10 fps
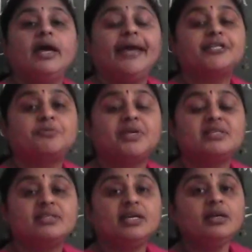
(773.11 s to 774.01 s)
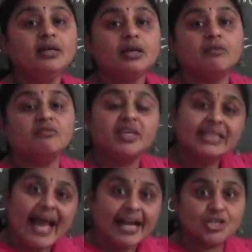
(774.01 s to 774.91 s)
expressing
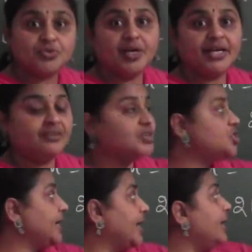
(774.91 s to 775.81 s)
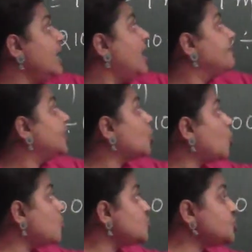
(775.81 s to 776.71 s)
with actual division, the
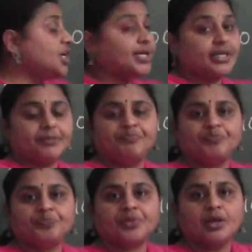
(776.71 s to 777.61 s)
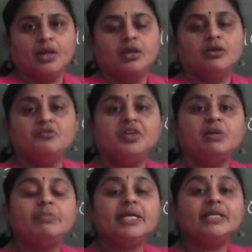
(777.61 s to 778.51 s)
quotient will
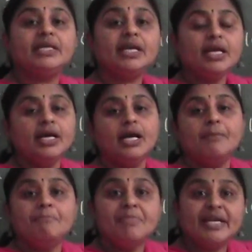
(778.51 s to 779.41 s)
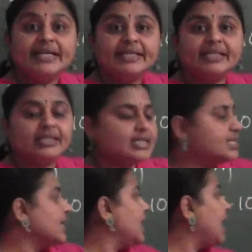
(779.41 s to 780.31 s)
be the
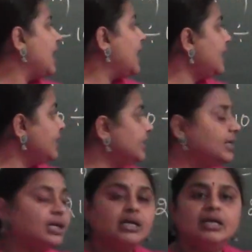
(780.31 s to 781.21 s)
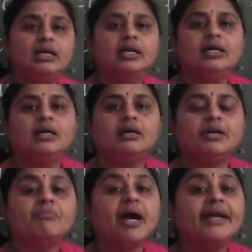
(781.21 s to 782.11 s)
meters and
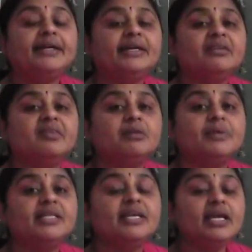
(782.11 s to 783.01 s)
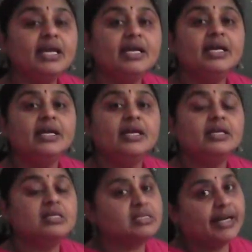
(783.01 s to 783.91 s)
remainder will be
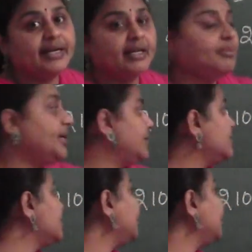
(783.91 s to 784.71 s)
the centimeters.